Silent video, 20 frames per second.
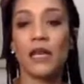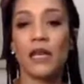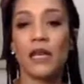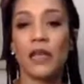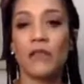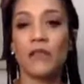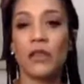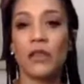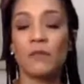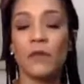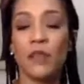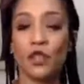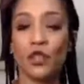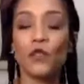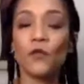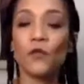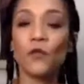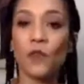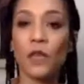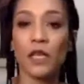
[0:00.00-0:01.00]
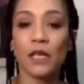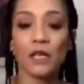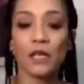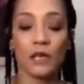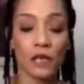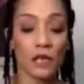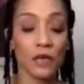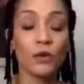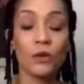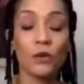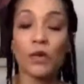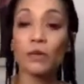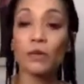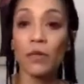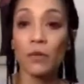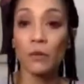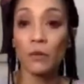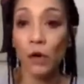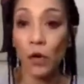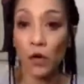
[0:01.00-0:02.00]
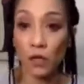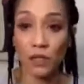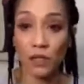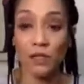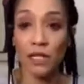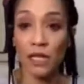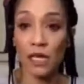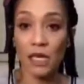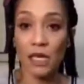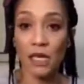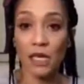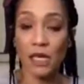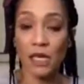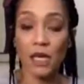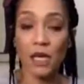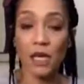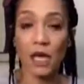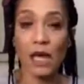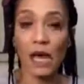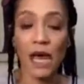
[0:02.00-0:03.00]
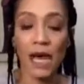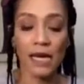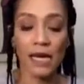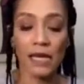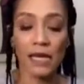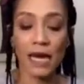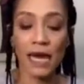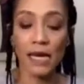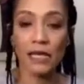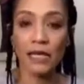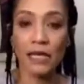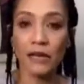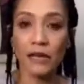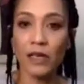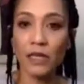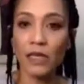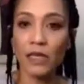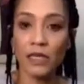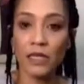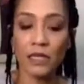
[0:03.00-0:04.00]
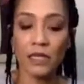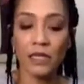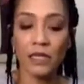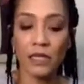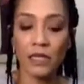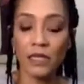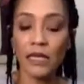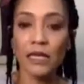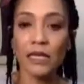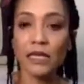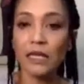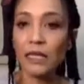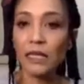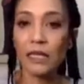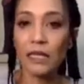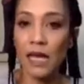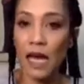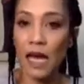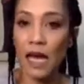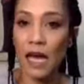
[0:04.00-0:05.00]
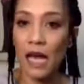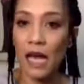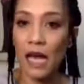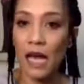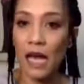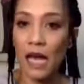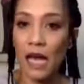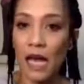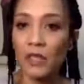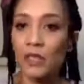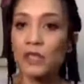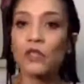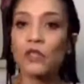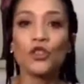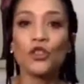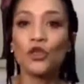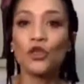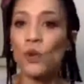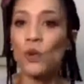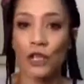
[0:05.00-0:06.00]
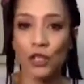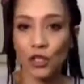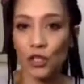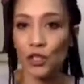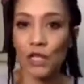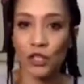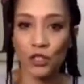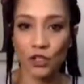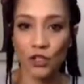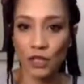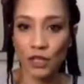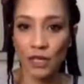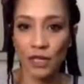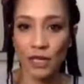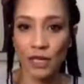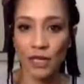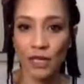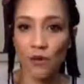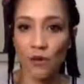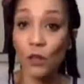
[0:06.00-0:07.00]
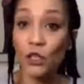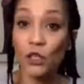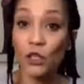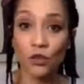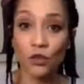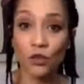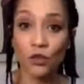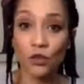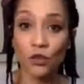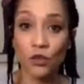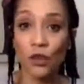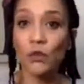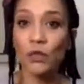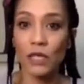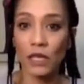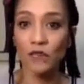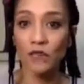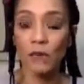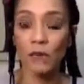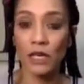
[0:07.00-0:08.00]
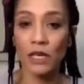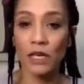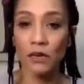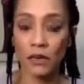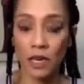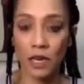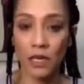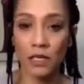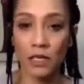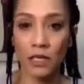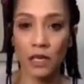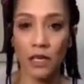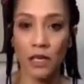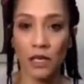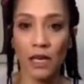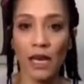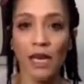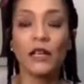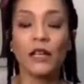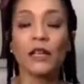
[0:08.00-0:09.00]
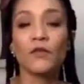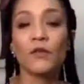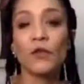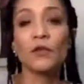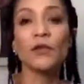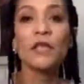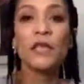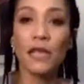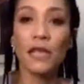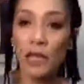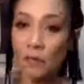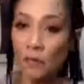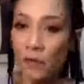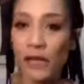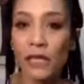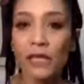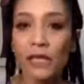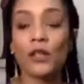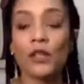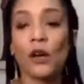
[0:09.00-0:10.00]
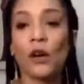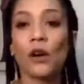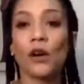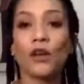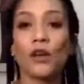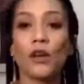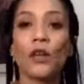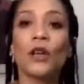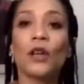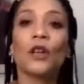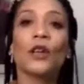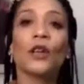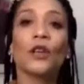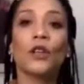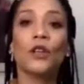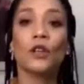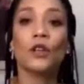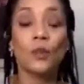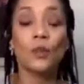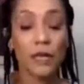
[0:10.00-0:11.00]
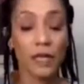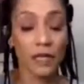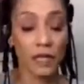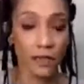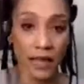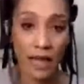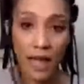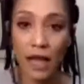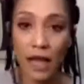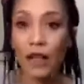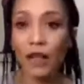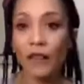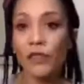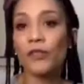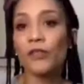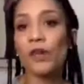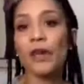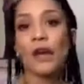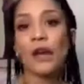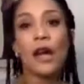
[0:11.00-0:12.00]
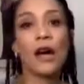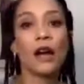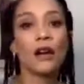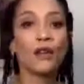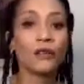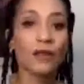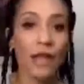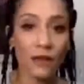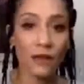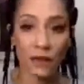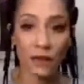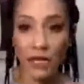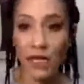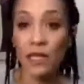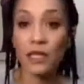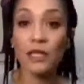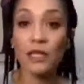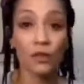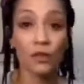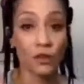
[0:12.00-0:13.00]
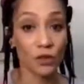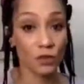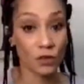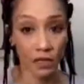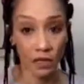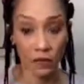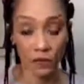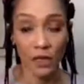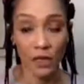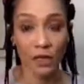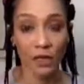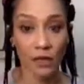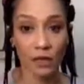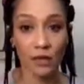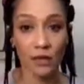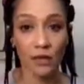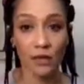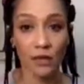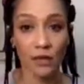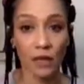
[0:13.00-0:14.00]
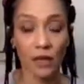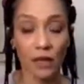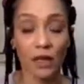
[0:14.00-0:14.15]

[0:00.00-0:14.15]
that makes you feel incredibly boxed in and like there isn't an out from a situation that you're stuck in when you don't have money, right? And that, of course, then impacts on your mental health and how you're navigating through space.